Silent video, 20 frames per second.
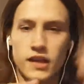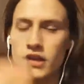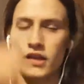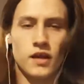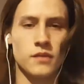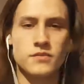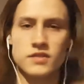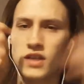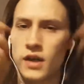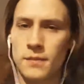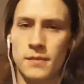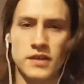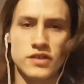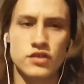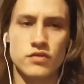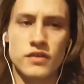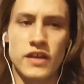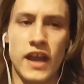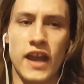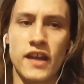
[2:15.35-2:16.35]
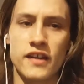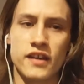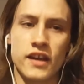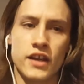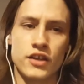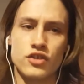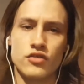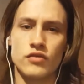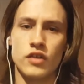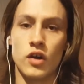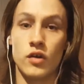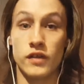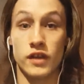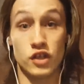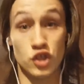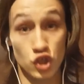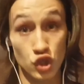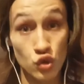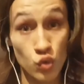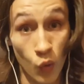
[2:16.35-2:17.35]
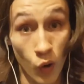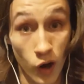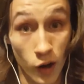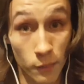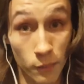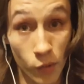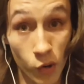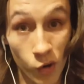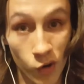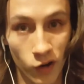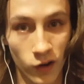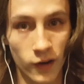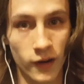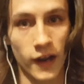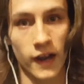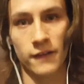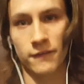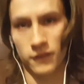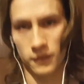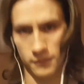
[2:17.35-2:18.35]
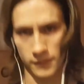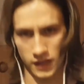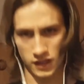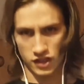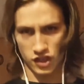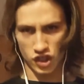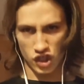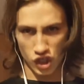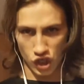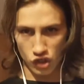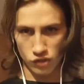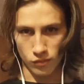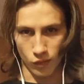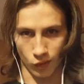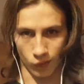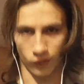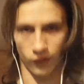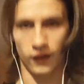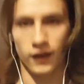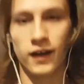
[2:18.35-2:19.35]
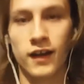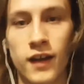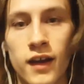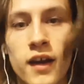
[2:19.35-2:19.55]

thumbs up as you can to let you know that you want more and for me to do more.